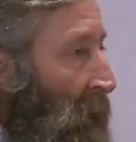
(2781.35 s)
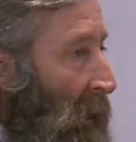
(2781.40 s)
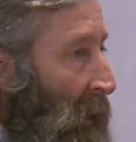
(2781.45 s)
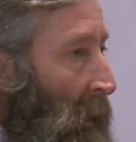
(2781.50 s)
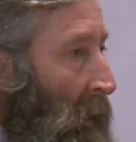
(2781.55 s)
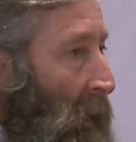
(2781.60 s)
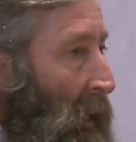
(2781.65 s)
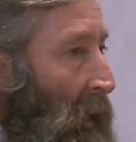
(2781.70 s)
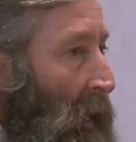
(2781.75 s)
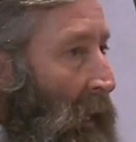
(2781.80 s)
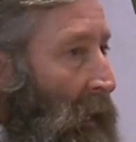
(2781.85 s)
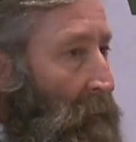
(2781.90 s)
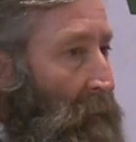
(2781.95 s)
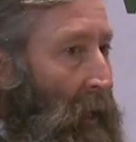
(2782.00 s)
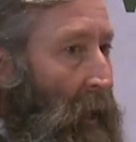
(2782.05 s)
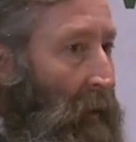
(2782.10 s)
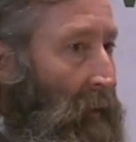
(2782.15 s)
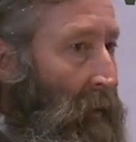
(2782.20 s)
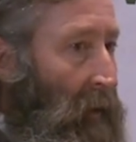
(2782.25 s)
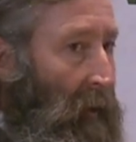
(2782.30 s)
and I'm
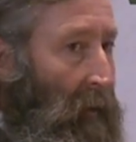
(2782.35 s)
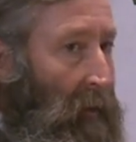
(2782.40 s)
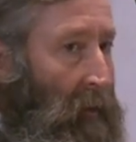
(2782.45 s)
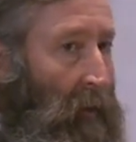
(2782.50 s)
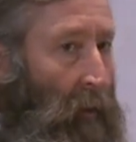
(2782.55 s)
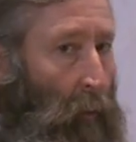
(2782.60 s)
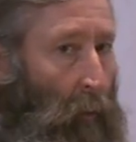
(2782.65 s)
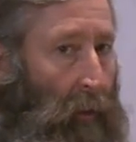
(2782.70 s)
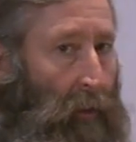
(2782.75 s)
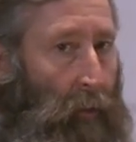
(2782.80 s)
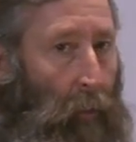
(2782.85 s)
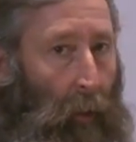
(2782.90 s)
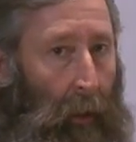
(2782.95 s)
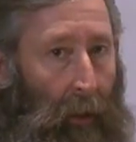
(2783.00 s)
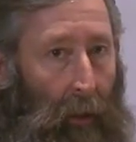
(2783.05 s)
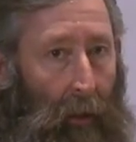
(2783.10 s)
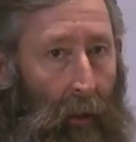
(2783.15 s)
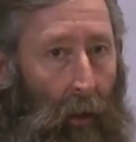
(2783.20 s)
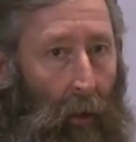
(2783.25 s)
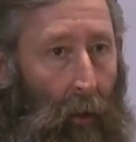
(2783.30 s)
not telling you which way
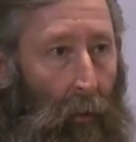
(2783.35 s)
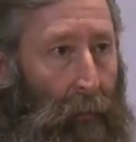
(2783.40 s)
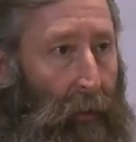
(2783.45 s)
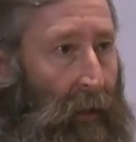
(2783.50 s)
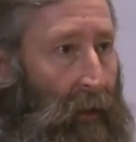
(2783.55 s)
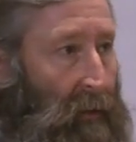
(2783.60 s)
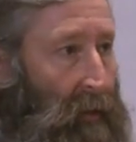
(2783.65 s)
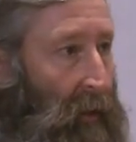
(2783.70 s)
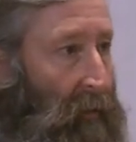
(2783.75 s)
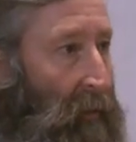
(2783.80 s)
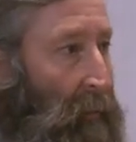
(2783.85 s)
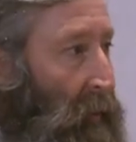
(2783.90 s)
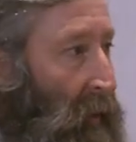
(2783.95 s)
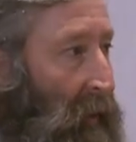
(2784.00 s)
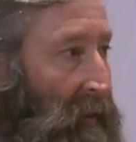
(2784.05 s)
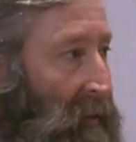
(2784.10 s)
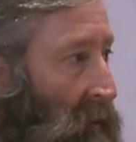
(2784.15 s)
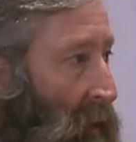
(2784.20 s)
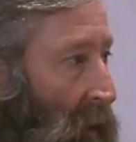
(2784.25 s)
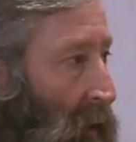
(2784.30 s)
to go because
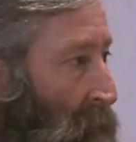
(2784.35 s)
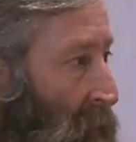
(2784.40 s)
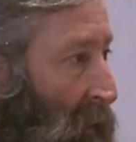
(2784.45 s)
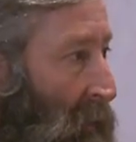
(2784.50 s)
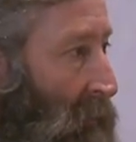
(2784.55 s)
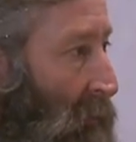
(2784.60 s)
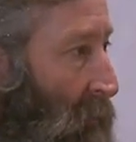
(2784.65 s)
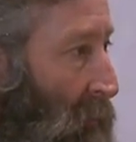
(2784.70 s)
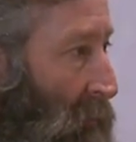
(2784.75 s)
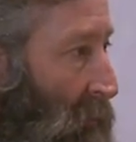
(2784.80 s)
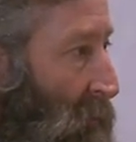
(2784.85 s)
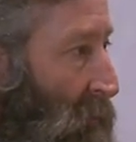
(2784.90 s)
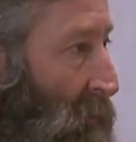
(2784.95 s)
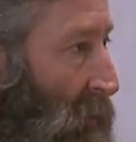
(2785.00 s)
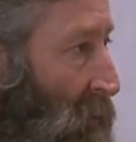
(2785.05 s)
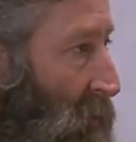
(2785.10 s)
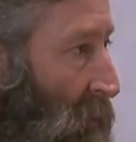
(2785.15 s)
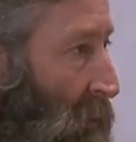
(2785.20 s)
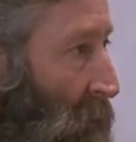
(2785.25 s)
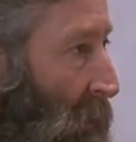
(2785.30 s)
everybody's got to make their own
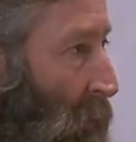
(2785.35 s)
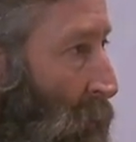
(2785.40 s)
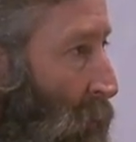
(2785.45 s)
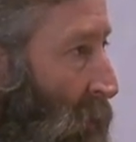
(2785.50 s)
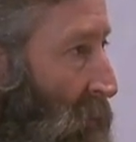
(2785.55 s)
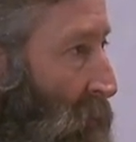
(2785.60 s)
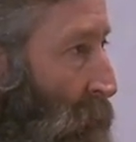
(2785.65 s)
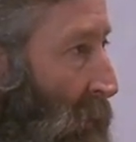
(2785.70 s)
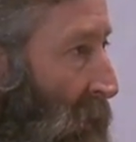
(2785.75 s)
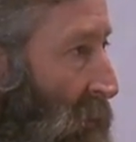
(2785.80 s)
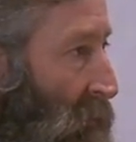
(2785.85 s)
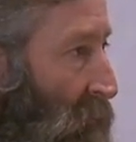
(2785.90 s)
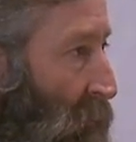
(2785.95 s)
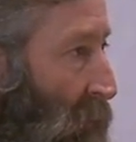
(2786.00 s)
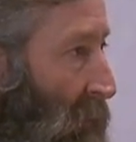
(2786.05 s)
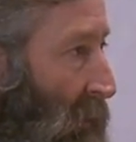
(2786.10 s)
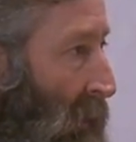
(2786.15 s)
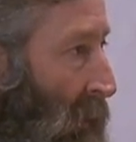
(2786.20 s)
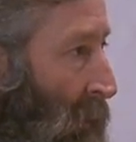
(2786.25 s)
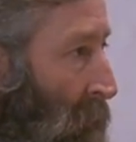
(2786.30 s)
decision about what's best
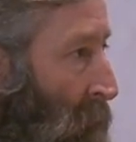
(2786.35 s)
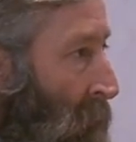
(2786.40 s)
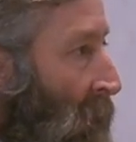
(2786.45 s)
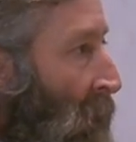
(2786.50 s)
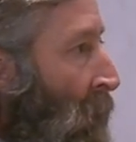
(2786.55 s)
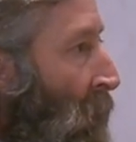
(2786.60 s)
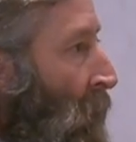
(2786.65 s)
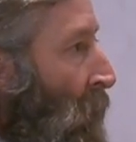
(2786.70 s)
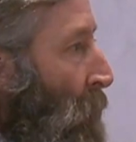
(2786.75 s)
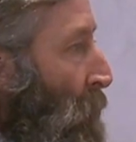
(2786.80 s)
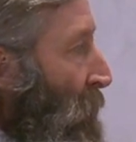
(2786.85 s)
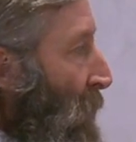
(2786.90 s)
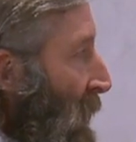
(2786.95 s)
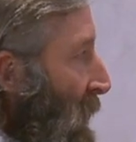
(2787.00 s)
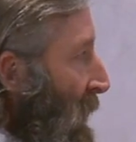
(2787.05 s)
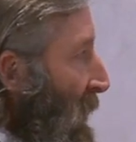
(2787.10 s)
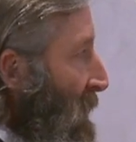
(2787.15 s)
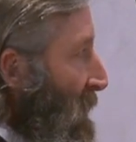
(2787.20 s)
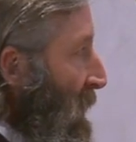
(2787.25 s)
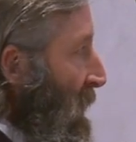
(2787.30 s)
for them. But
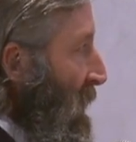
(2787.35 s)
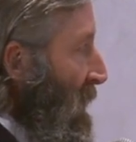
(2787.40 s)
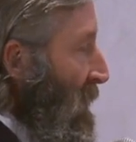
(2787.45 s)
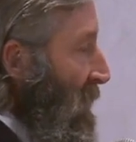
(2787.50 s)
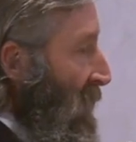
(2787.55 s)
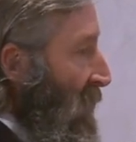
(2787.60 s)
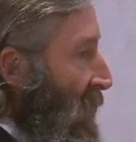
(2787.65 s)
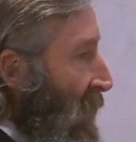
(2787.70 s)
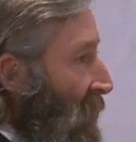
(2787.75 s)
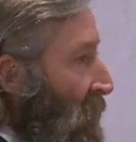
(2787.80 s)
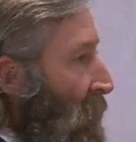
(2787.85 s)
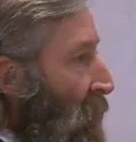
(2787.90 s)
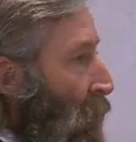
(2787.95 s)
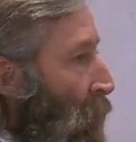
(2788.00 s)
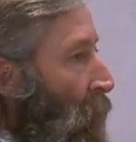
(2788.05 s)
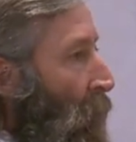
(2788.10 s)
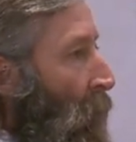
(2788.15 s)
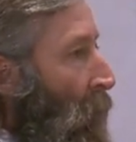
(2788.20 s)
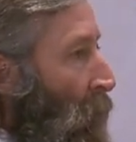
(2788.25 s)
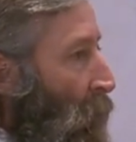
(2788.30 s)
at the end of the day, there
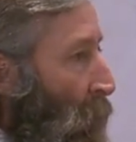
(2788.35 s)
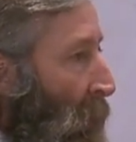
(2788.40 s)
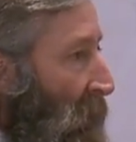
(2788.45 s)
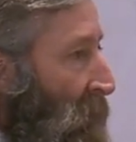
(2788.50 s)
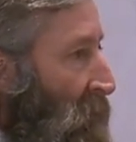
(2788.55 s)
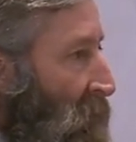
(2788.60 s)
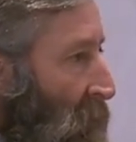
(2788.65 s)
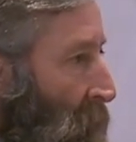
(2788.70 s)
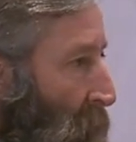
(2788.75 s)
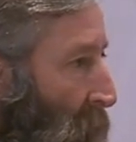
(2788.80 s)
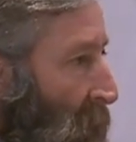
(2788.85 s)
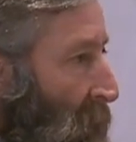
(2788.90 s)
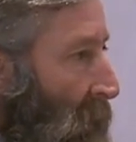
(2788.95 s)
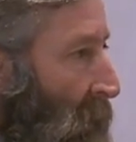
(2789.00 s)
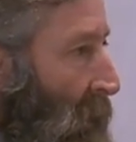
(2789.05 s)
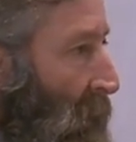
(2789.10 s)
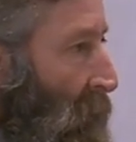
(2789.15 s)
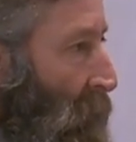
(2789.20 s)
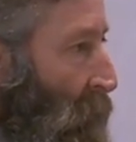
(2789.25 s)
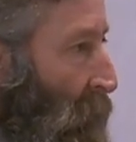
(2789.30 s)
are ways to
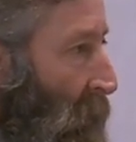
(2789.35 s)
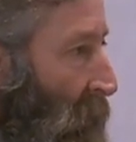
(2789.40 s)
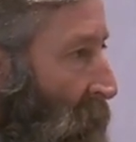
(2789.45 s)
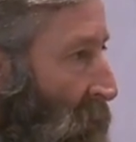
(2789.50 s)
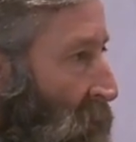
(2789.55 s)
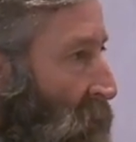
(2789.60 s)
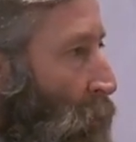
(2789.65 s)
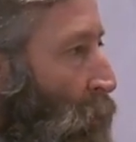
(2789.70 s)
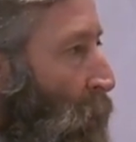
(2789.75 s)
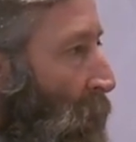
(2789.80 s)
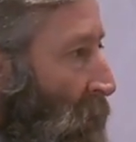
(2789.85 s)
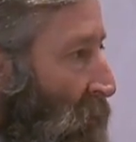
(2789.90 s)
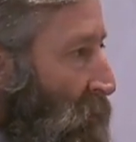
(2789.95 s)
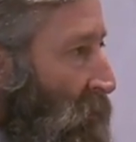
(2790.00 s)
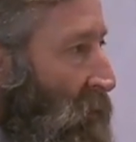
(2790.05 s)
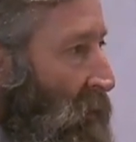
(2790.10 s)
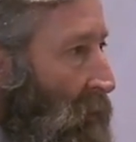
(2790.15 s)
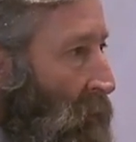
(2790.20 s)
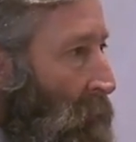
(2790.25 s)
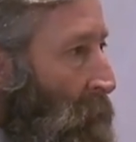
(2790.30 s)
mitigate risk while
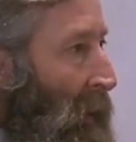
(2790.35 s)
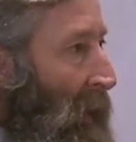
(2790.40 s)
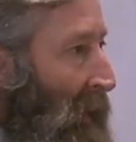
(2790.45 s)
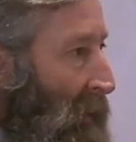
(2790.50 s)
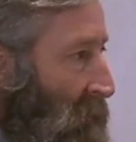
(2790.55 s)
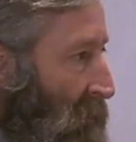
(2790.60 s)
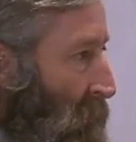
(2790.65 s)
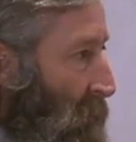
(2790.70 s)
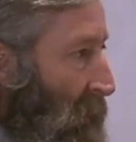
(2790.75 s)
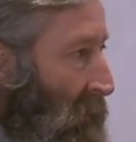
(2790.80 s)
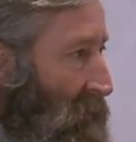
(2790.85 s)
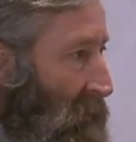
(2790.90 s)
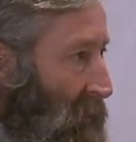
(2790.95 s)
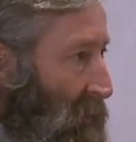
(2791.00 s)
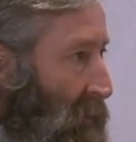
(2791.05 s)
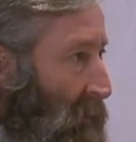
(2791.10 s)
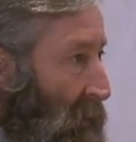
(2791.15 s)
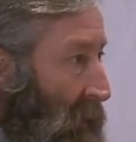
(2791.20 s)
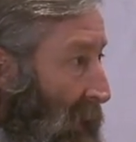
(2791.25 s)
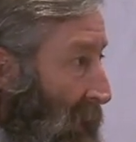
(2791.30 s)
still maximizing
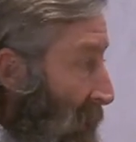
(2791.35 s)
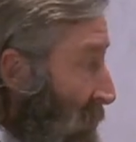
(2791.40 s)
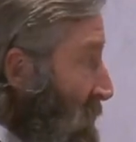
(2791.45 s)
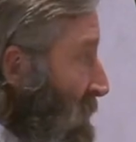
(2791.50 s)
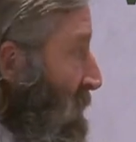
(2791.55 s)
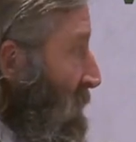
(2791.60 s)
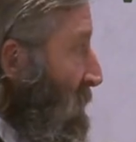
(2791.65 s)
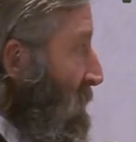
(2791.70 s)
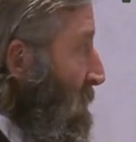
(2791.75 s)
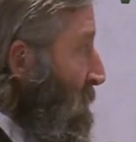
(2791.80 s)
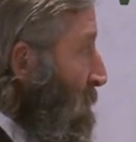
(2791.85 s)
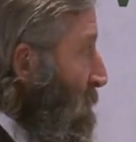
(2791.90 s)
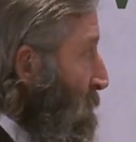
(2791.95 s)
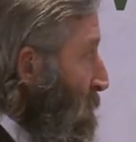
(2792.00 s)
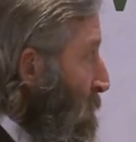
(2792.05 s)
your gains.